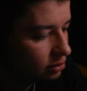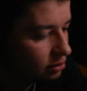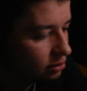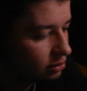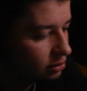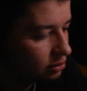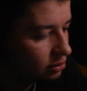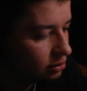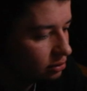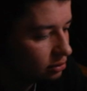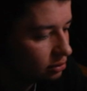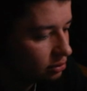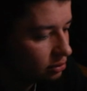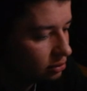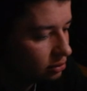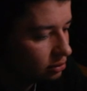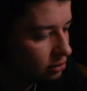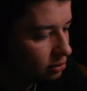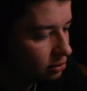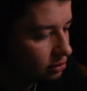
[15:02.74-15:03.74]

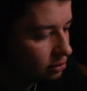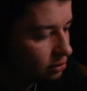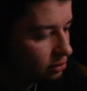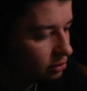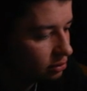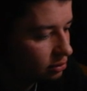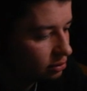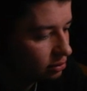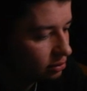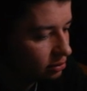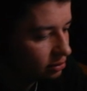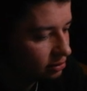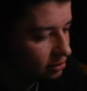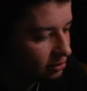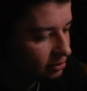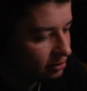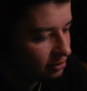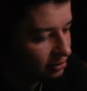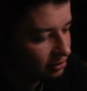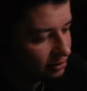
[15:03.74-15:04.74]

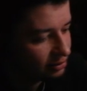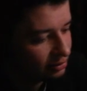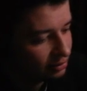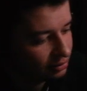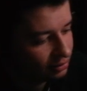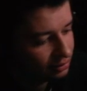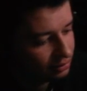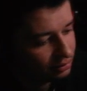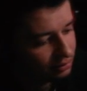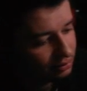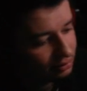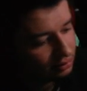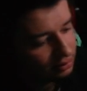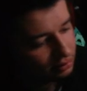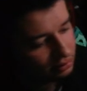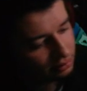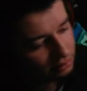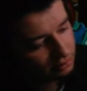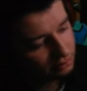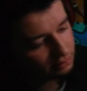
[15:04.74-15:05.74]

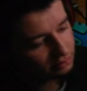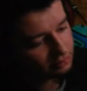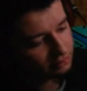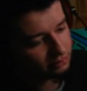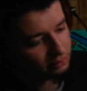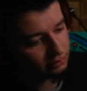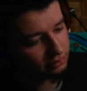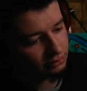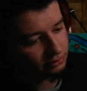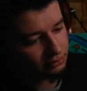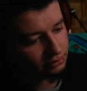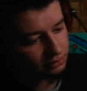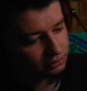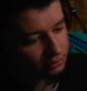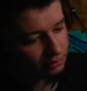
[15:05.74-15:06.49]
This person isn't speaking.